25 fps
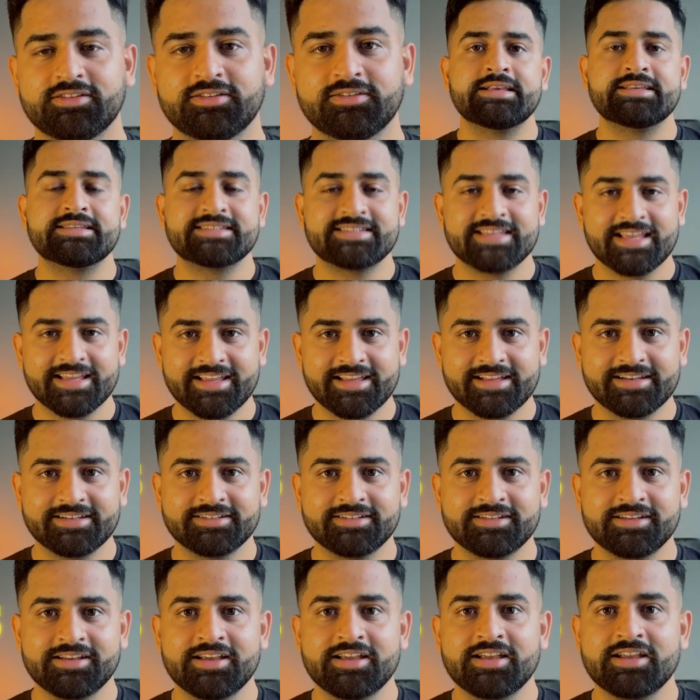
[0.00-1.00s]
Second,
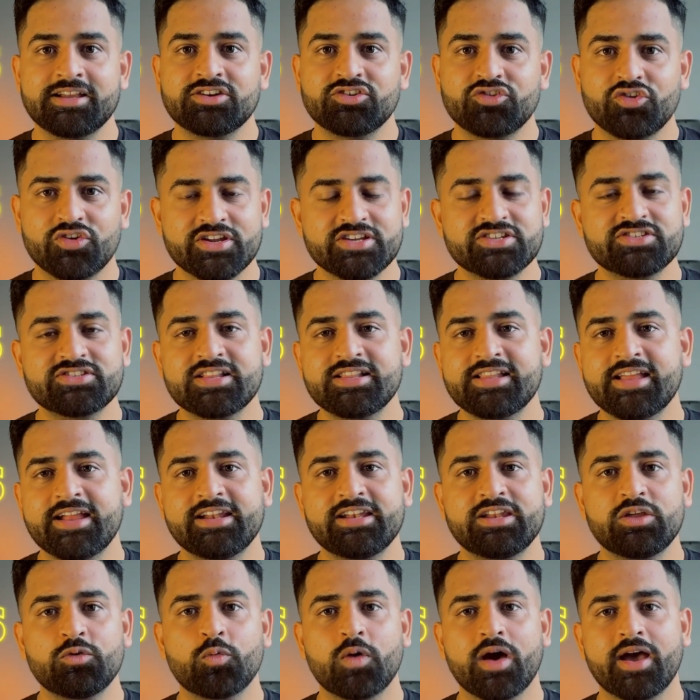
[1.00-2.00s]
traditional
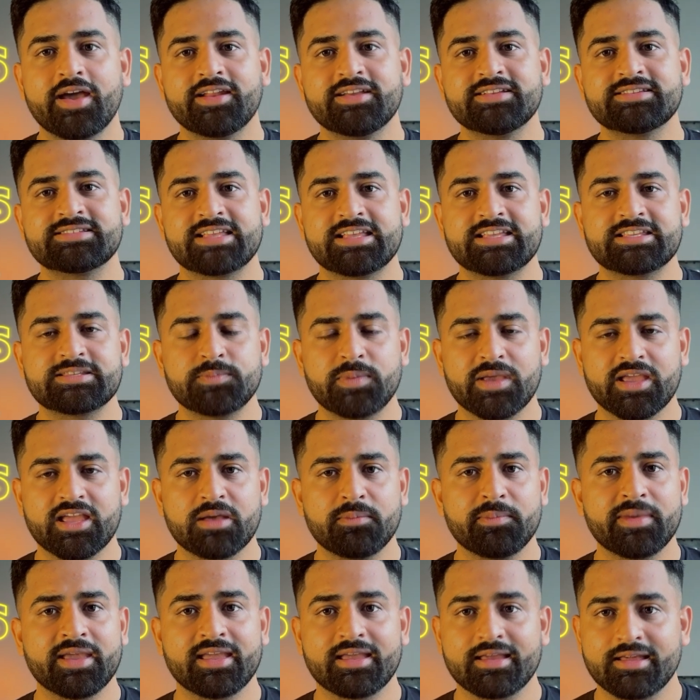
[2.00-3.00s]
antivirus is
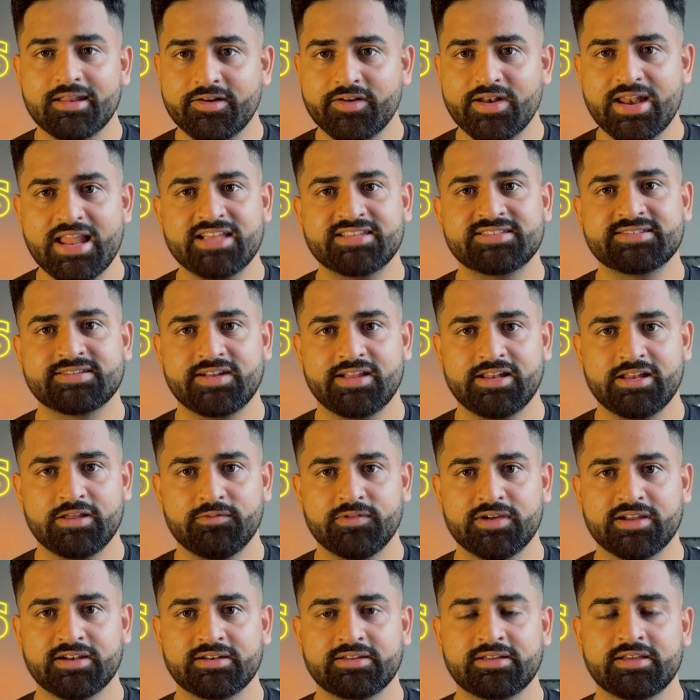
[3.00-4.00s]
becoming less
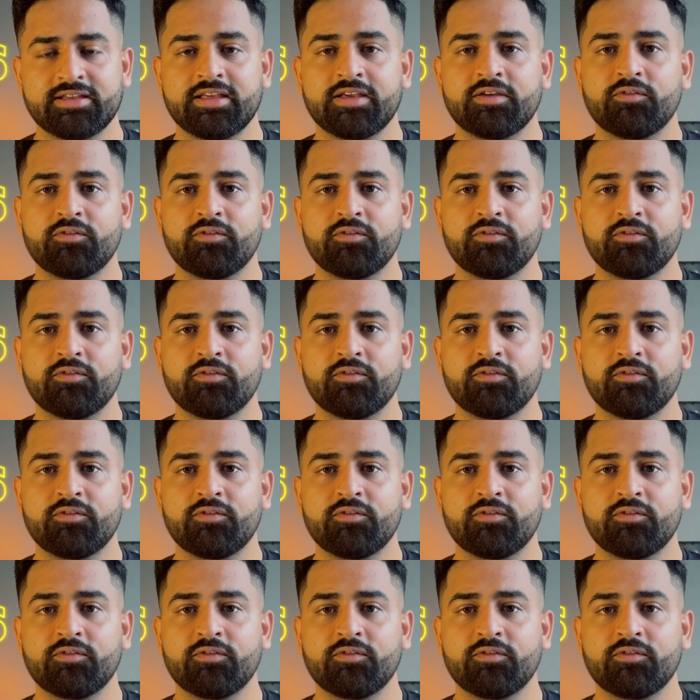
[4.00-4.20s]
relevant.